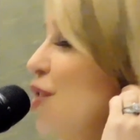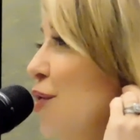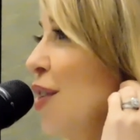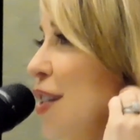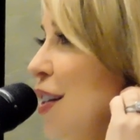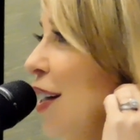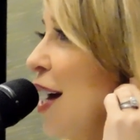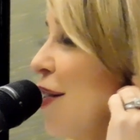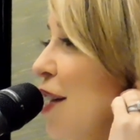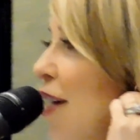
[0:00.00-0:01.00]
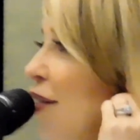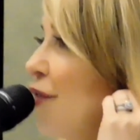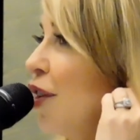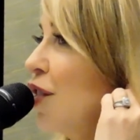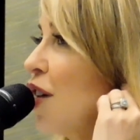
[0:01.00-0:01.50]
just recently I was at the
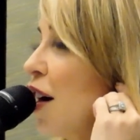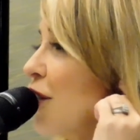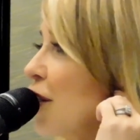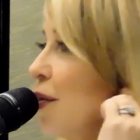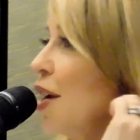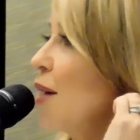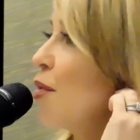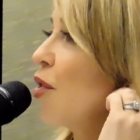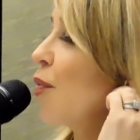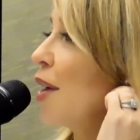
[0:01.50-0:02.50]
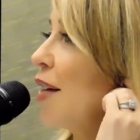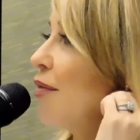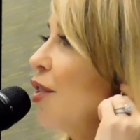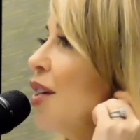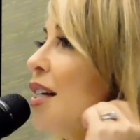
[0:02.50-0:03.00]
foot doctor when I broke my
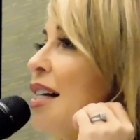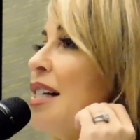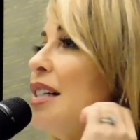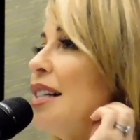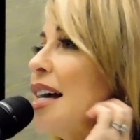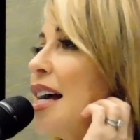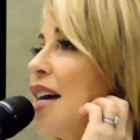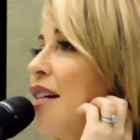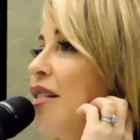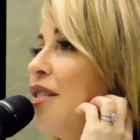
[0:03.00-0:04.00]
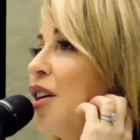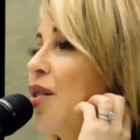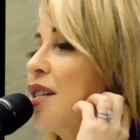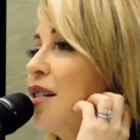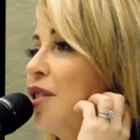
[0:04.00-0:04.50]
foot, and there
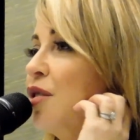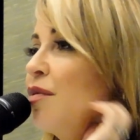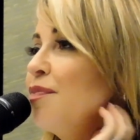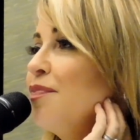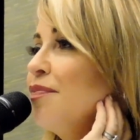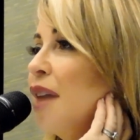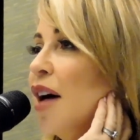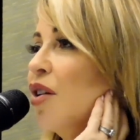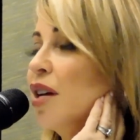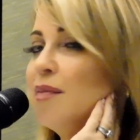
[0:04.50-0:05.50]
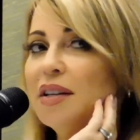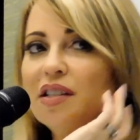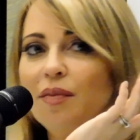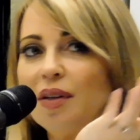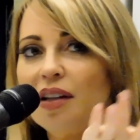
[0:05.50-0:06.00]
was a little, I don't know, he must
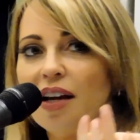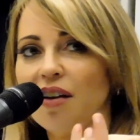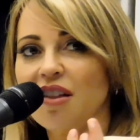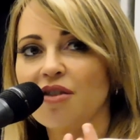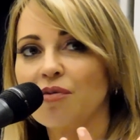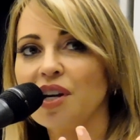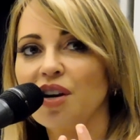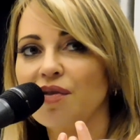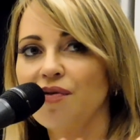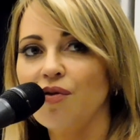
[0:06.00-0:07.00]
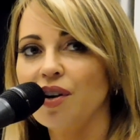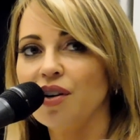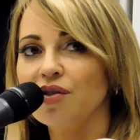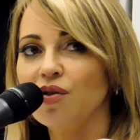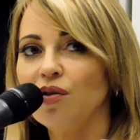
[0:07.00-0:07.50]
have been like 3 or 4
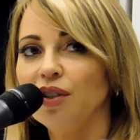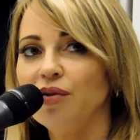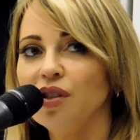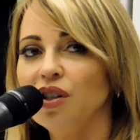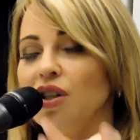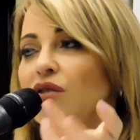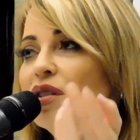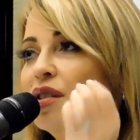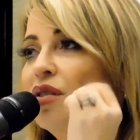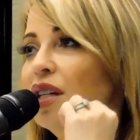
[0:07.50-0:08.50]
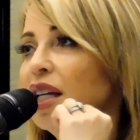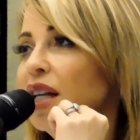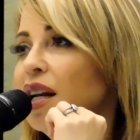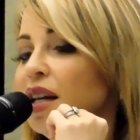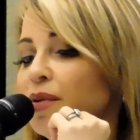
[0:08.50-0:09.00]
years old. He was the cutest little
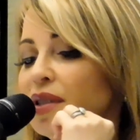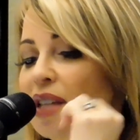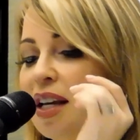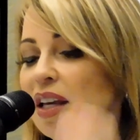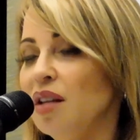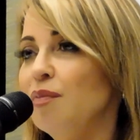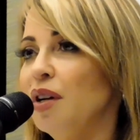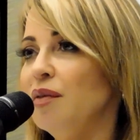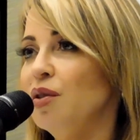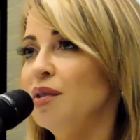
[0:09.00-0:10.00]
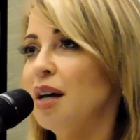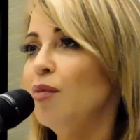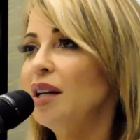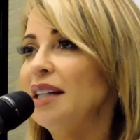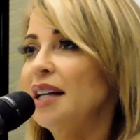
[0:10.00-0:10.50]
kid, and he was taking the book to his
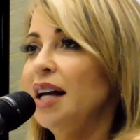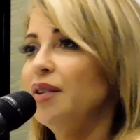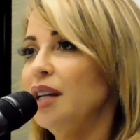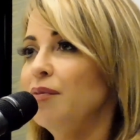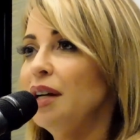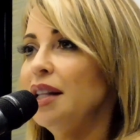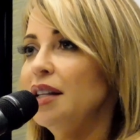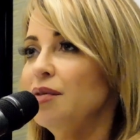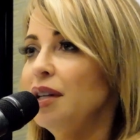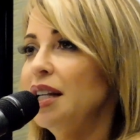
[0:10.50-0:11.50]
abuelita, and he was like, read this,